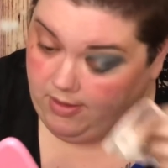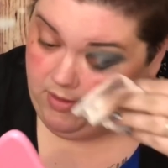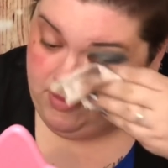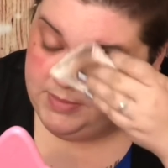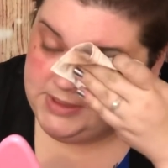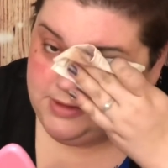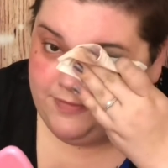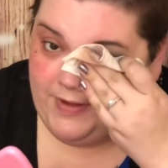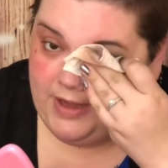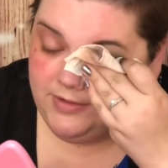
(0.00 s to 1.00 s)
home. These are the
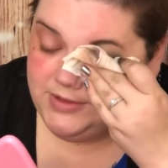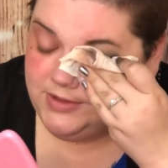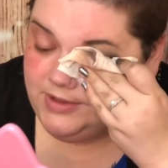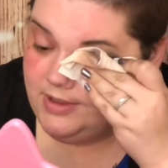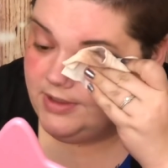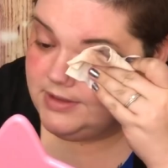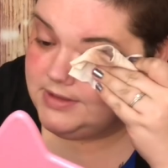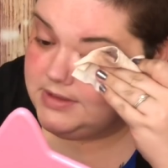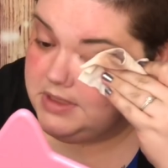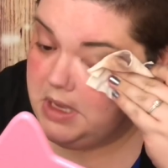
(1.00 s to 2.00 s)
final 2
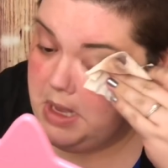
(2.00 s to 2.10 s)
looks.